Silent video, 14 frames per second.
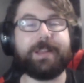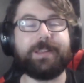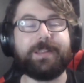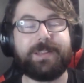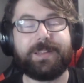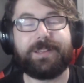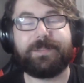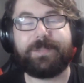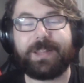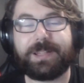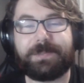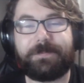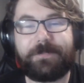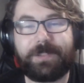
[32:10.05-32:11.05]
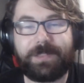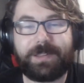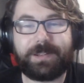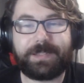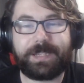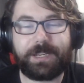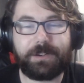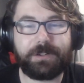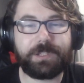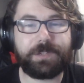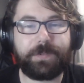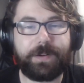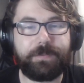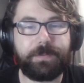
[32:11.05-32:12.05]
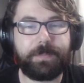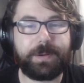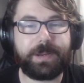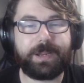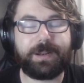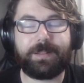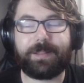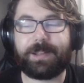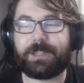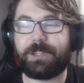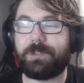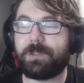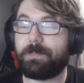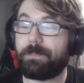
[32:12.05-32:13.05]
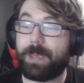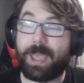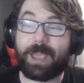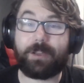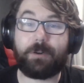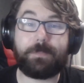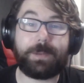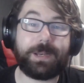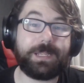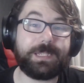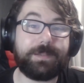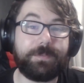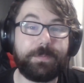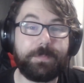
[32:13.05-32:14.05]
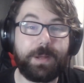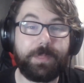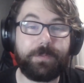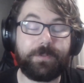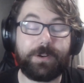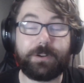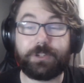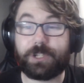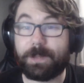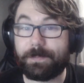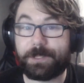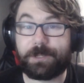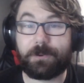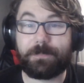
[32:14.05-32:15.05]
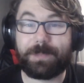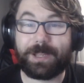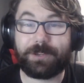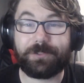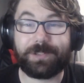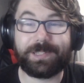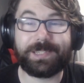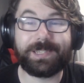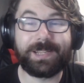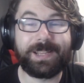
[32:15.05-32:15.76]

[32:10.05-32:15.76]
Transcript: We've got some fun little tiers for everybody, and I like to do some pack openings every month for our gemstone patrons.